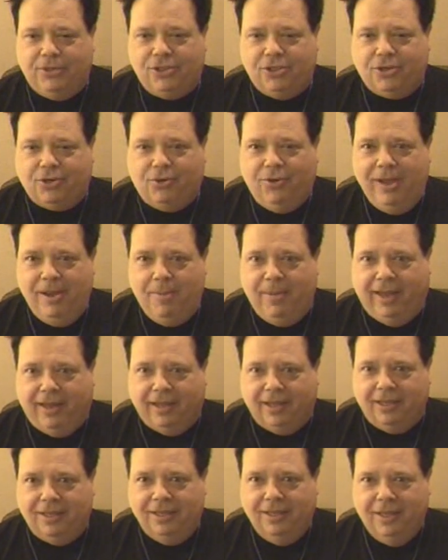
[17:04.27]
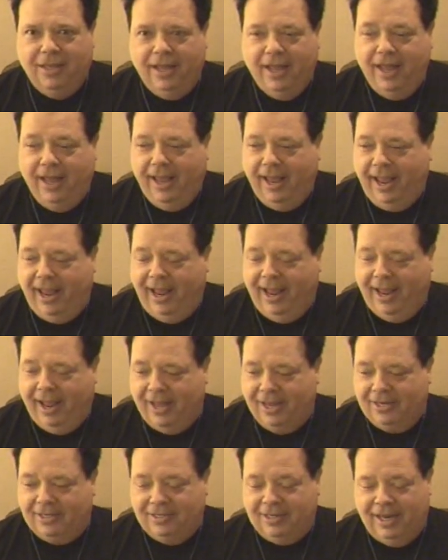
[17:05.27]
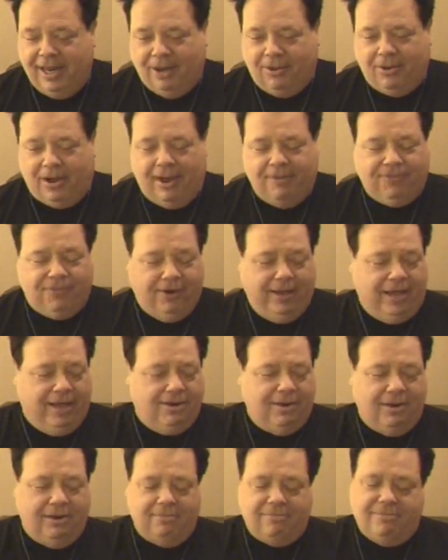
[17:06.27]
screaming. And now I forget